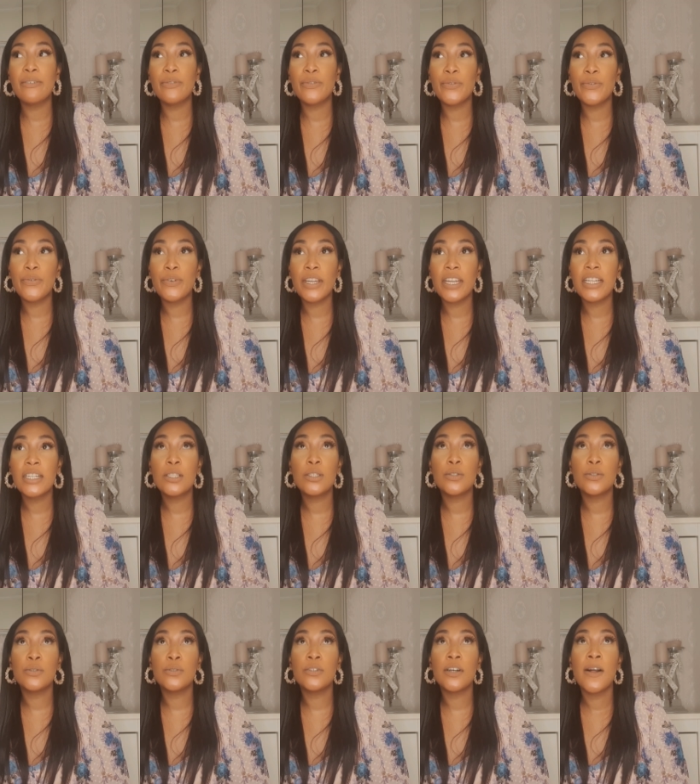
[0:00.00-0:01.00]
free
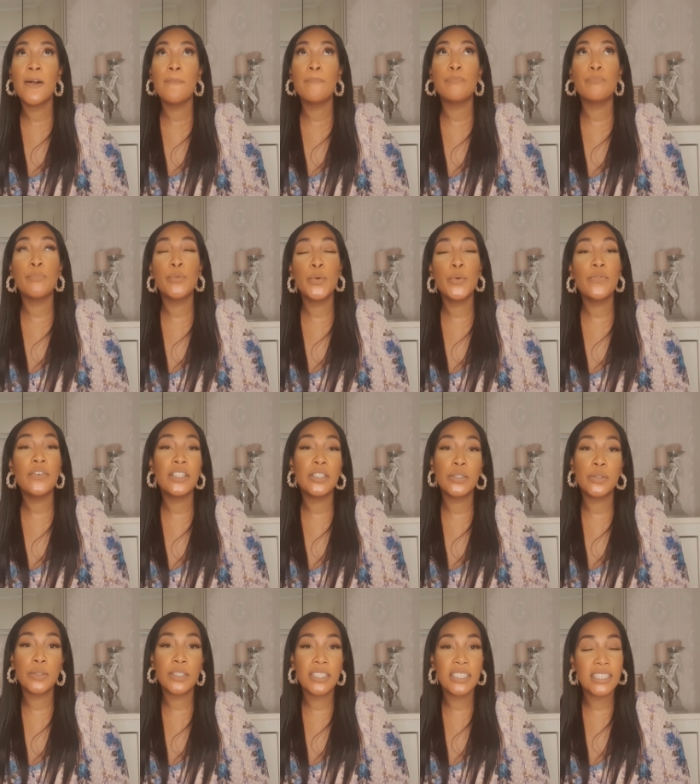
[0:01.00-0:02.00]
to move
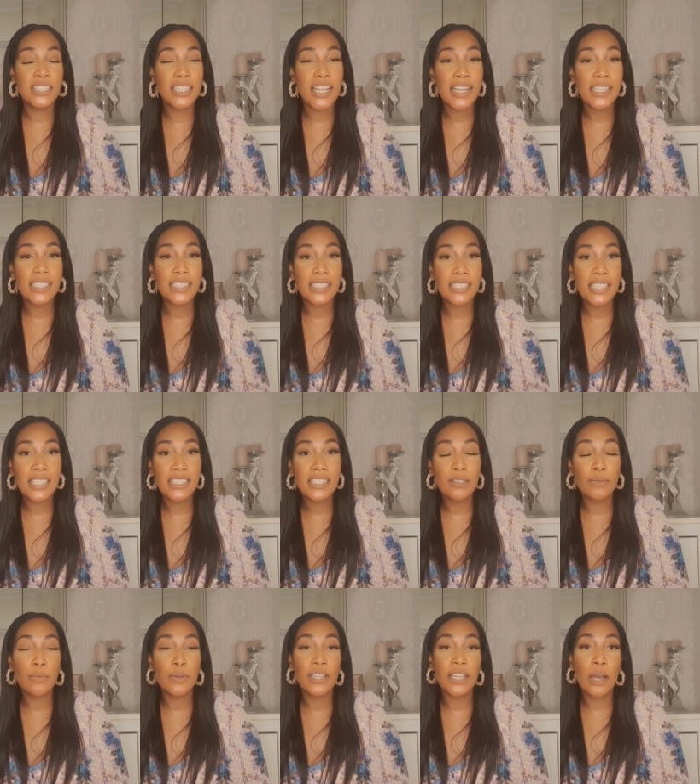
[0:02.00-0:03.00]
into this next
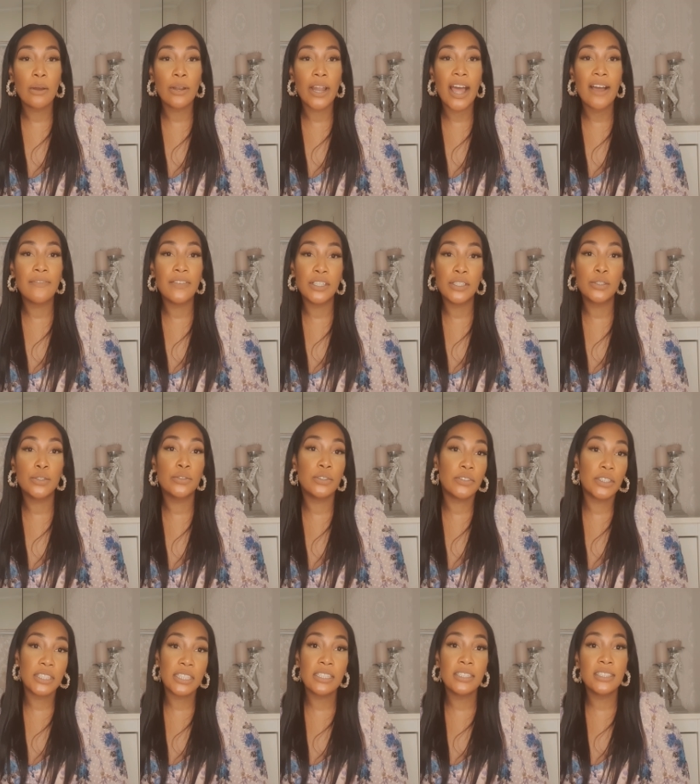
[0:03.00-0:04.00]
season without having to
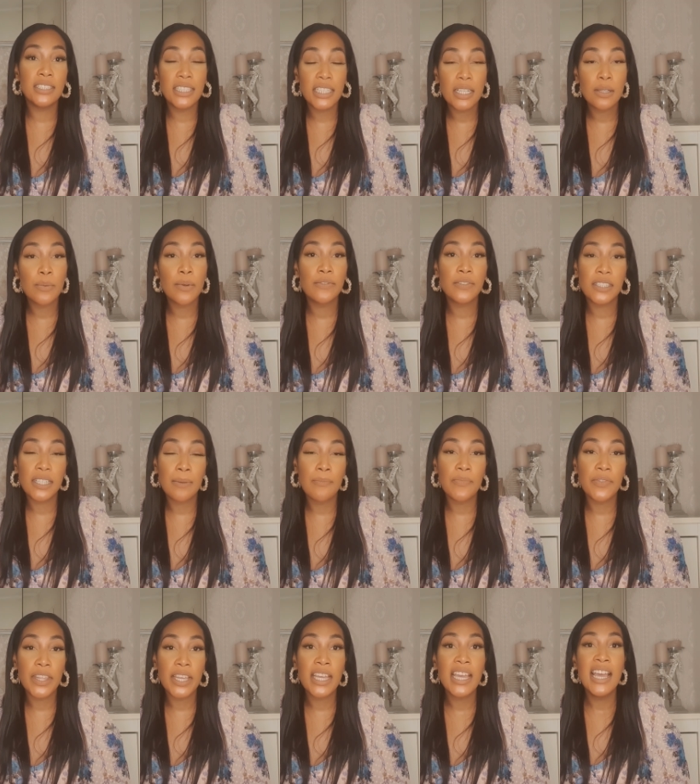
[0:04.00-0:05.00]
still deal with
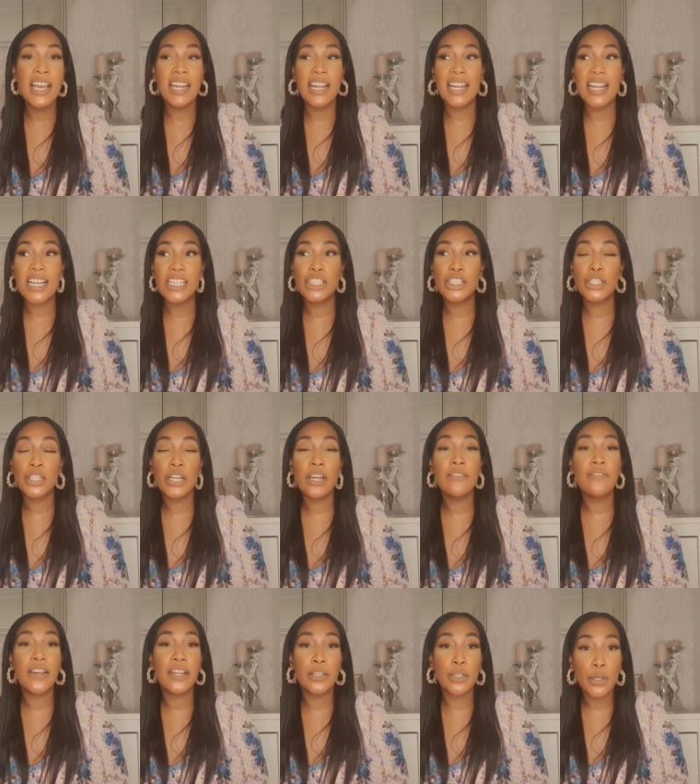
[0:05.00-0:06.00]
something that I should
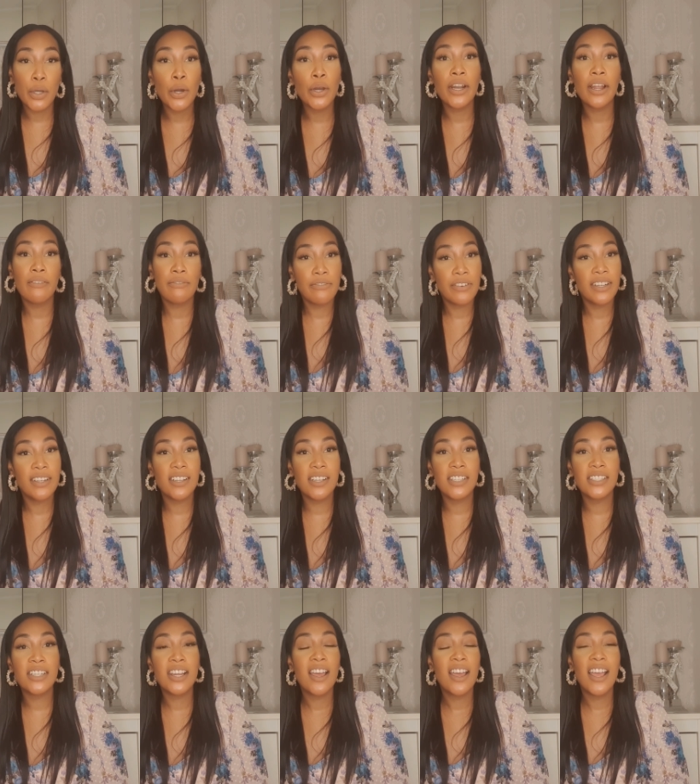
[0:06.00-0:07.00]
have and could have
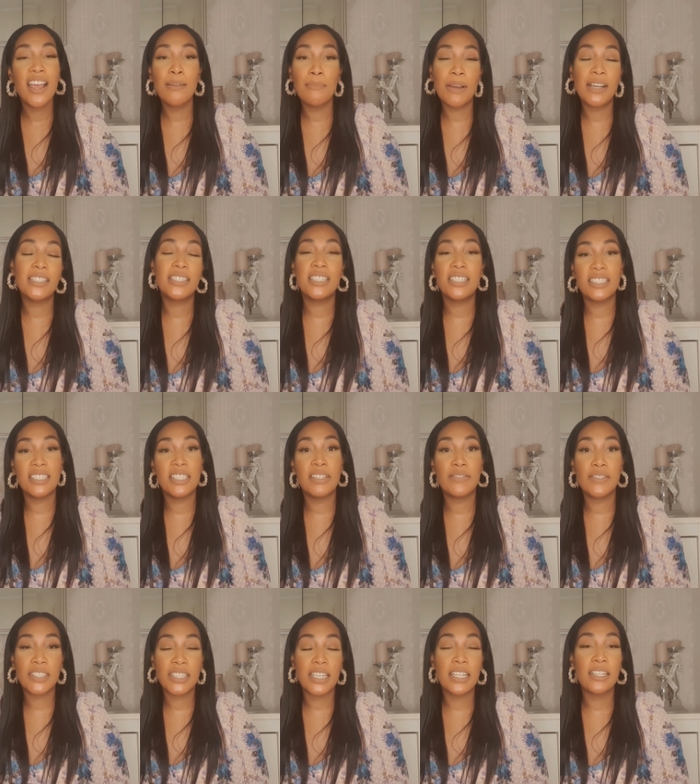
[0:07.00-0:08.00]
finished in my season of
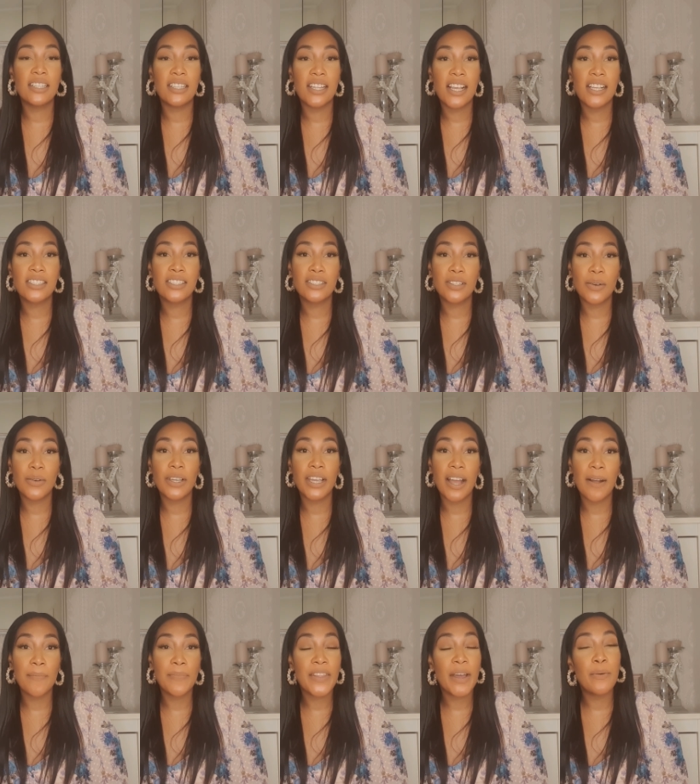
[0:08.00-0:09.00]
singleness. So
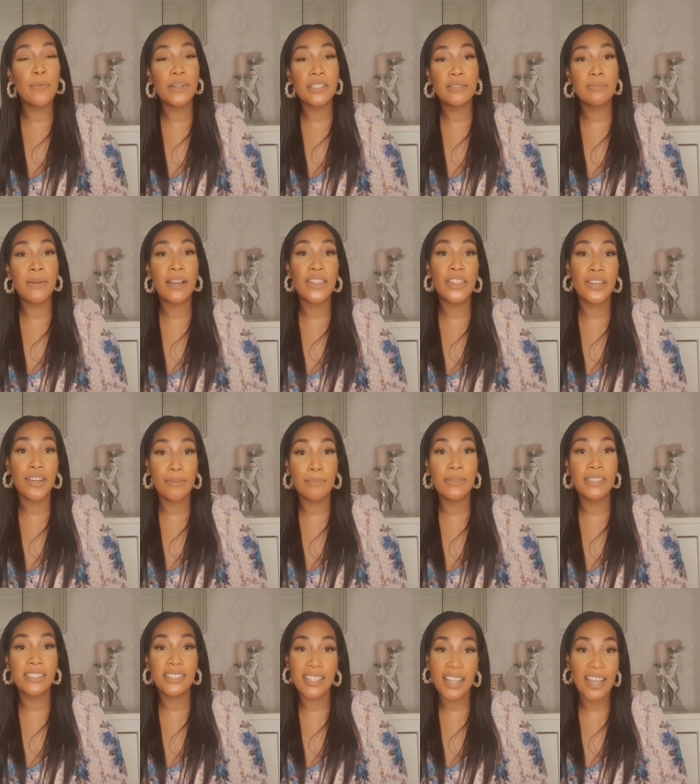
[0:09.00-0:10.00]
yeah, that was my third
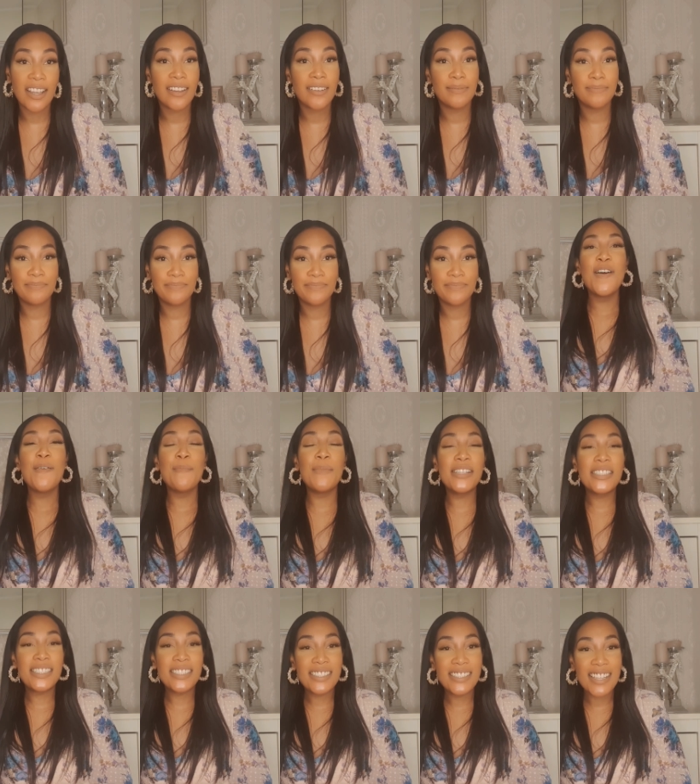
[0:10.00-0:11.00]
mistake.
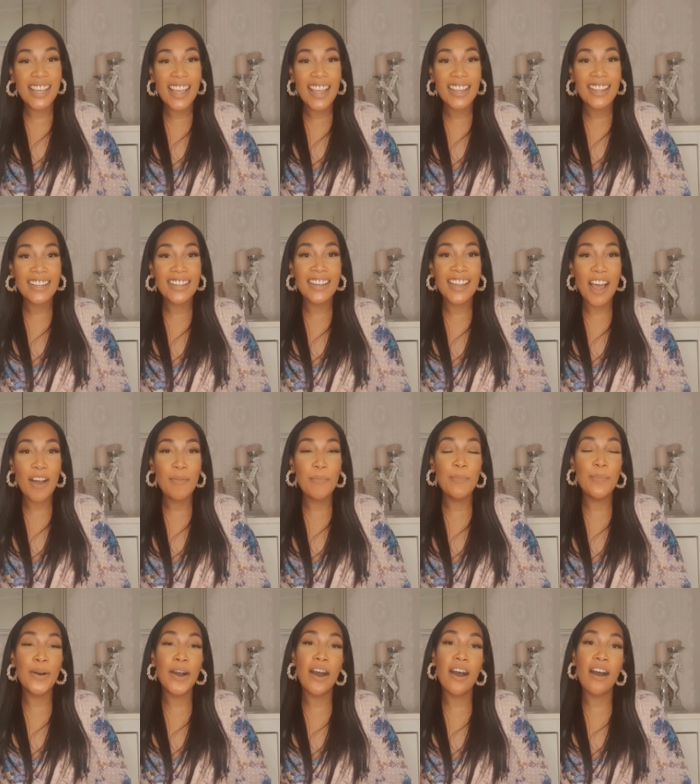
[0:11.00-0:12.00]
Mistake
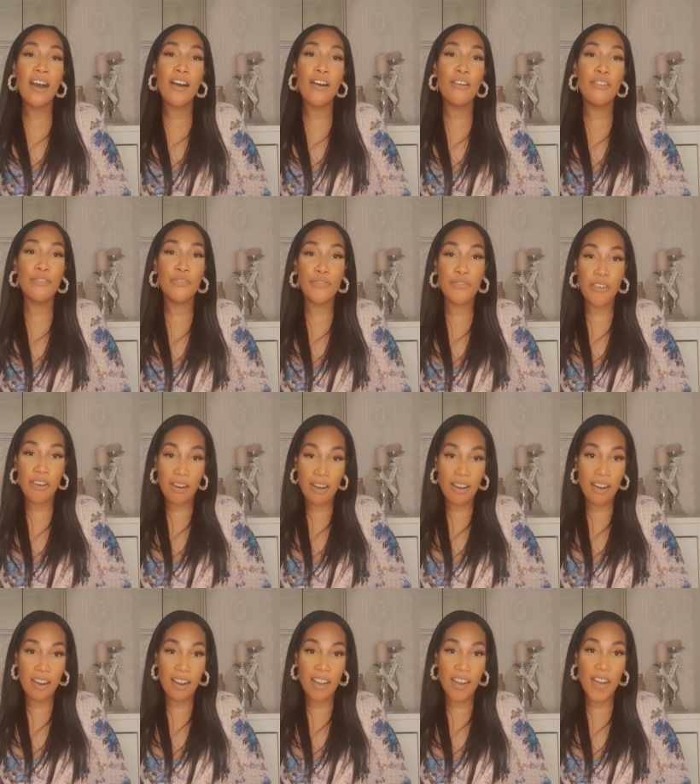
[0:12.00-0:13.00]
number
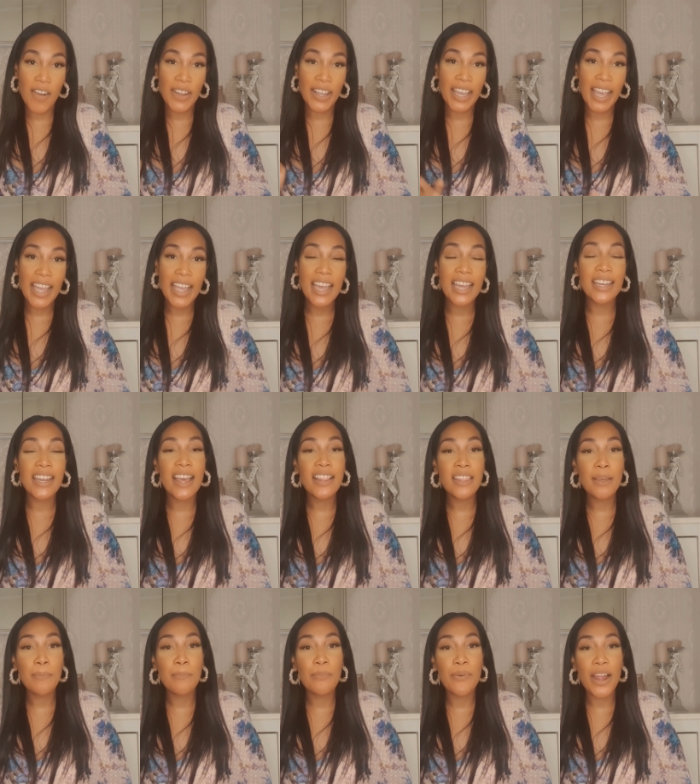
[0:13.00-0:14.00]
4. Okay,
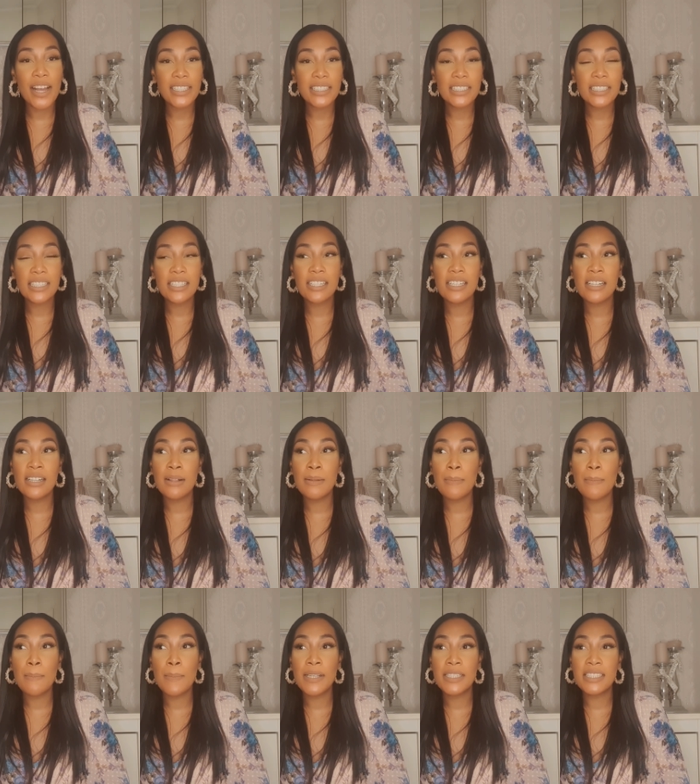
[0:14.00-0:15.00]
another
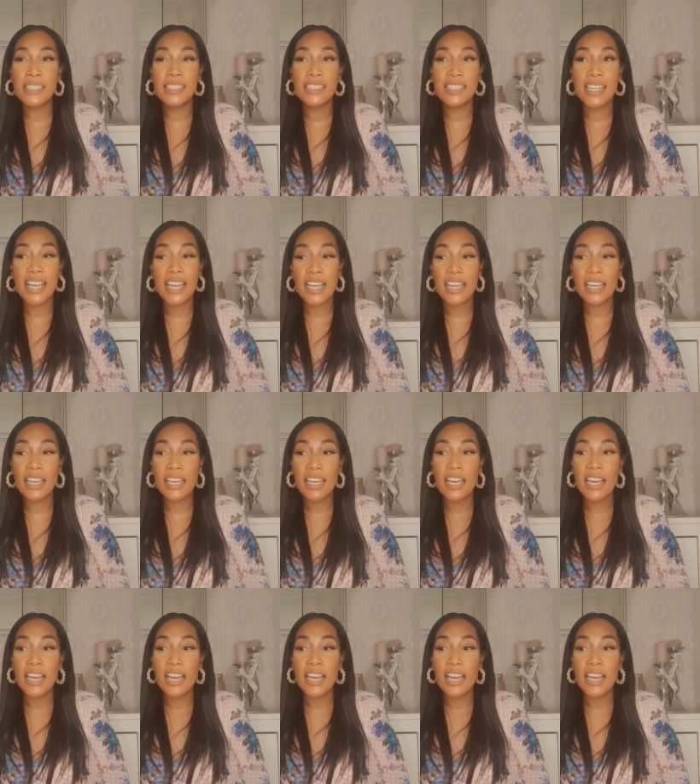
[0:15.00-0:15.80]
practical mistake